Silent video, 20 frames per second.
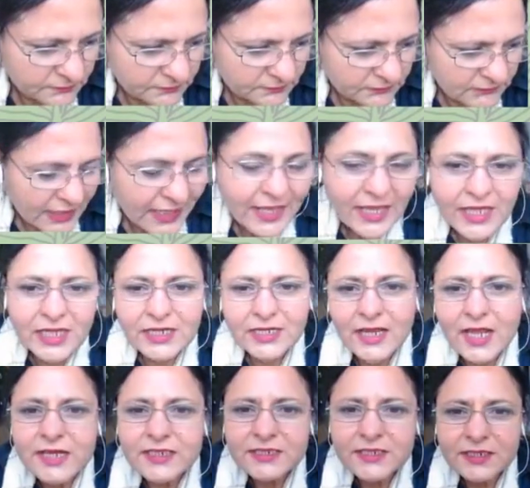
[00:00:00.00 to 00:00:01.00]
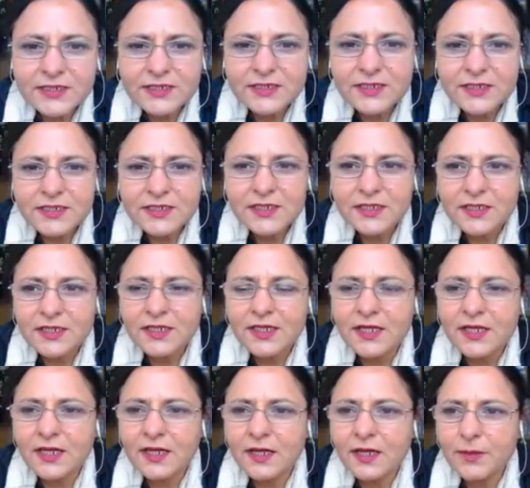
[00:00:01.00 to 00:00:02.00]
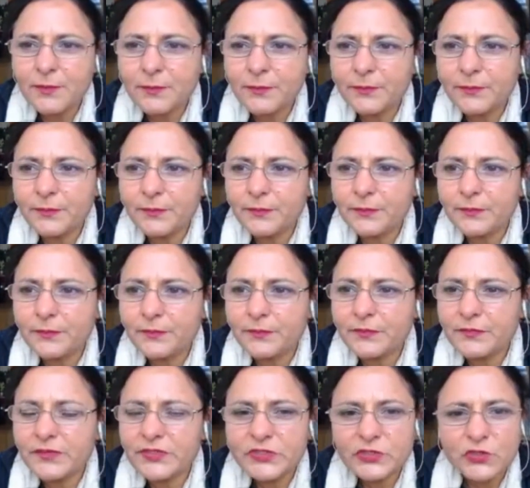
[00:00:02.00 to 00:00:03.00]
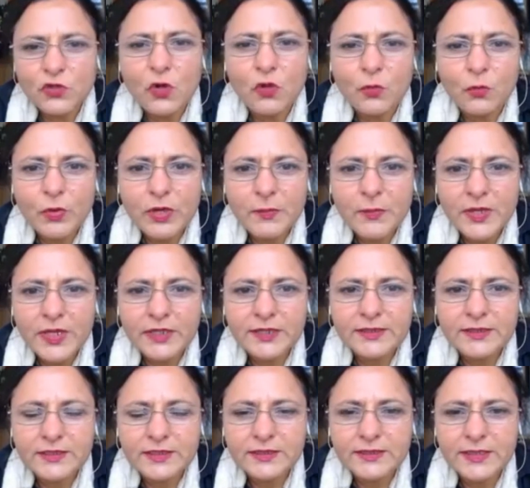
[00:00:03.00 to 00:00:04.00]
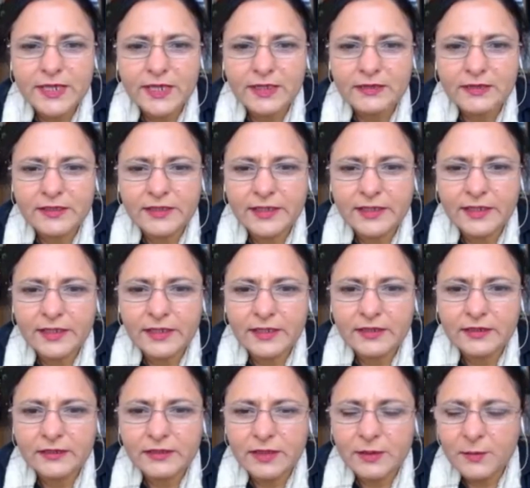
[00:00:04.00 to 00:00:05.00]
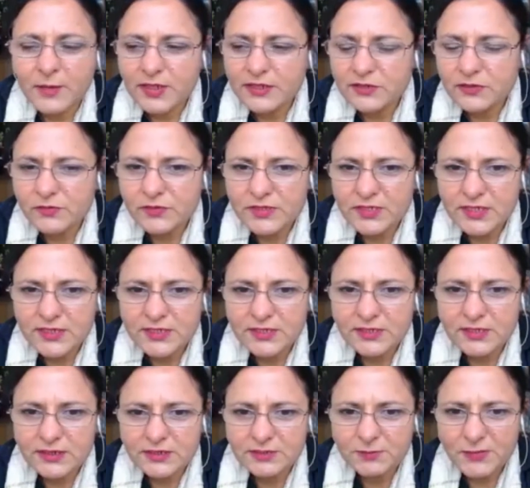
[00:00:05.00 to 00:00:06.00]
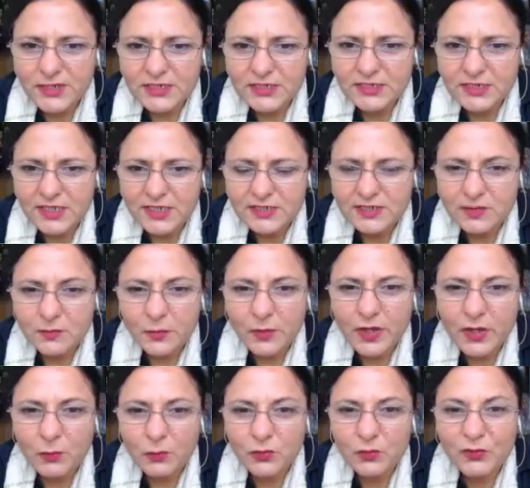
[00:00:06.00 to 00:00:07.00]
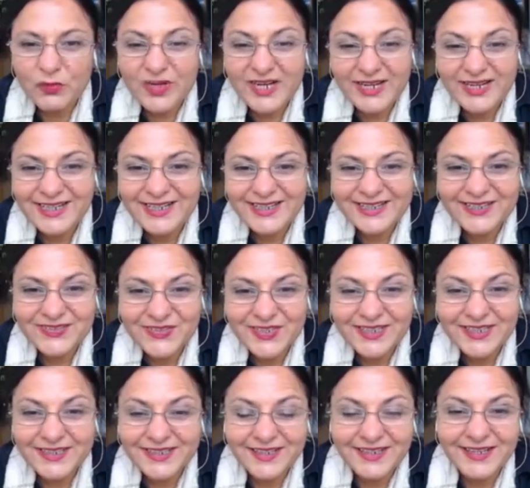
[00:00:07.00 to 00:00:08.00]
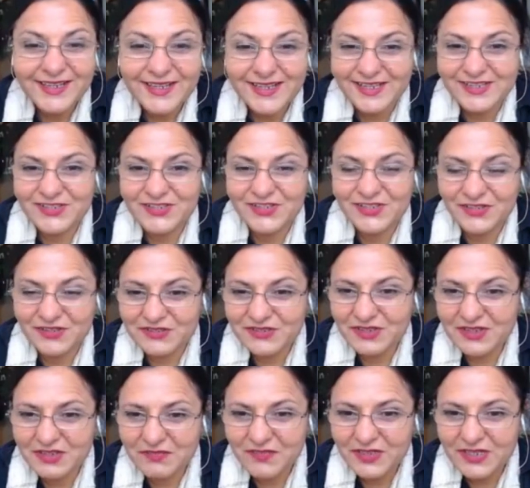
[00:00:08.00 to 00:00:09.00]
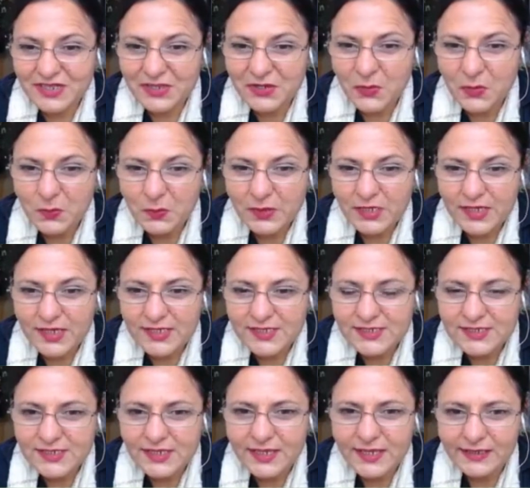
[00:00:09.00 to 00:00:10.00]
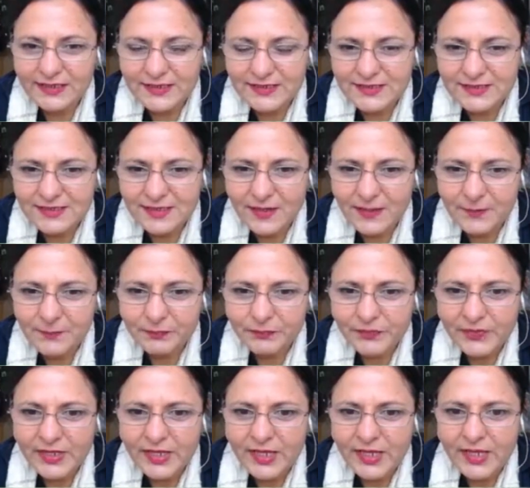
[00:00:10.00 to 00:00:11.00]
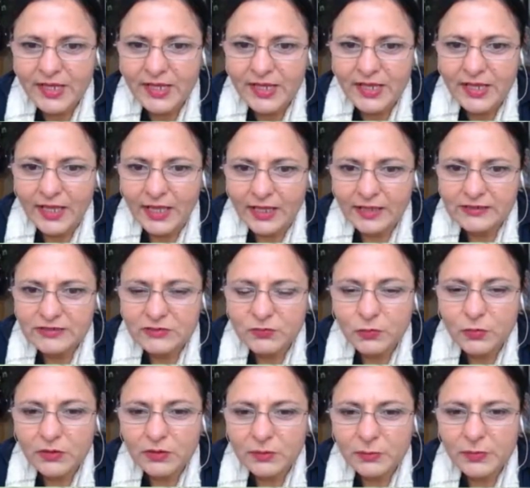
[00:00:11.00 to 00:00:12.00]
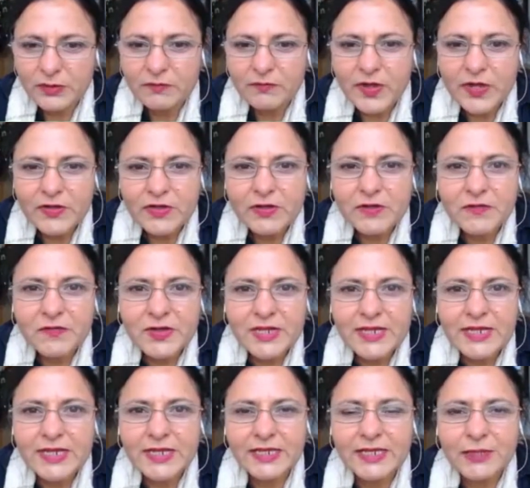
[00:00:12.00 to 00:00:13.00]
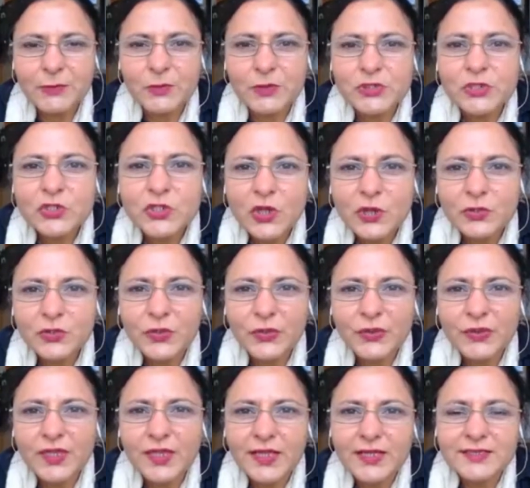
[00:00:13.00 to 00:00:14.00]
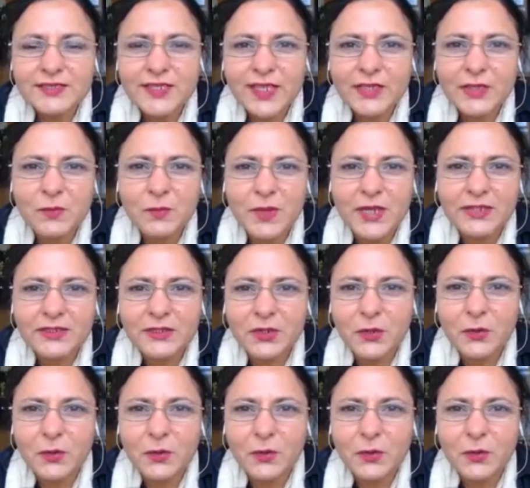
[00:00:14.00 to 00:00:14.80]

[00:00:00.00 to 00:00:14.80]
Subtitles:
enlightened, strong women, they might resist this meditation. But I would really urge you to give it a go, because it will be very revealing. It will show you things that you might not